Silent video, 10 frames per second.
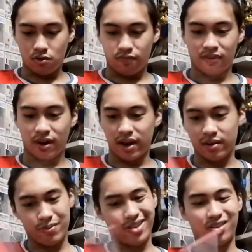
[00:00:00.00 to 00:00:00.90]
for
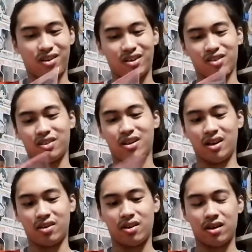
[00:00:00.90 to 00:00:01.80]
like my thoughts on
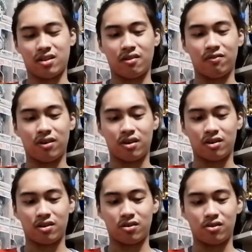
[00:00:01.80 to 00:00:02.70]
like collecting
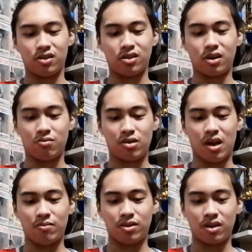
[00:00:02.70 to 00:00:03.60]
Funkos.
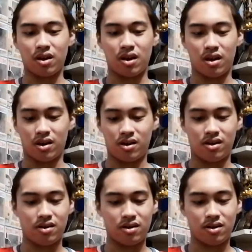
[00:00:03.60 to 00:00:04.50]
Sometimes,
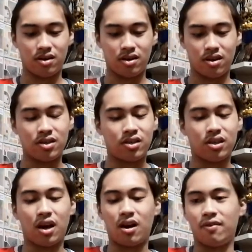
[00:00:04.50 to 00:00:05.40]
I just
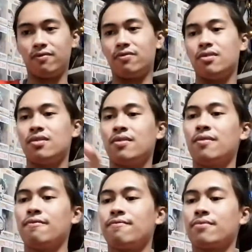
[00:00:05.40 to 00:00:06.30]
have
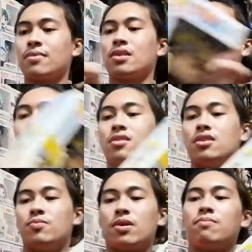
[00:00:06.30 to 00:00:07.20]

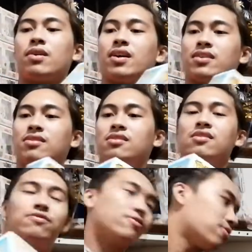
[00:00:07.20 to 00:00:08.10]
in my mind,
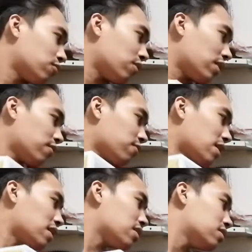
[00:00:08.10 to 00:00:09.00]
if what if
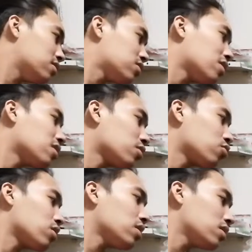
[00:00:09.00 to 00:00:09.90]
I try to
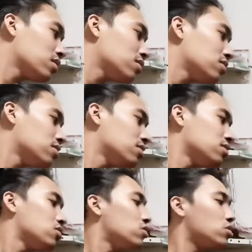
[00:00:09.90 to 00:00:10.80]
quit
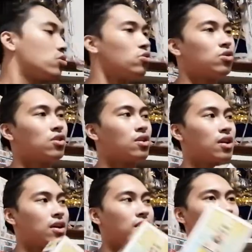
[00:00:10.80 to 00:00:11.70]
sooner or
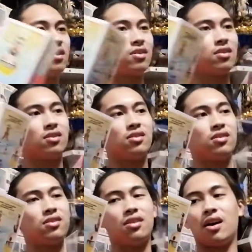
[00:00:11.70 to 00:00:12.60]
later?
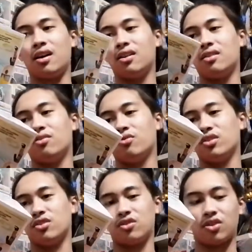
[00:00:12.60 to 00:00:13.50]
Is that
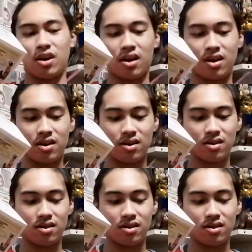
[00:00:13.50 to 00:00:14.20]
worth to try?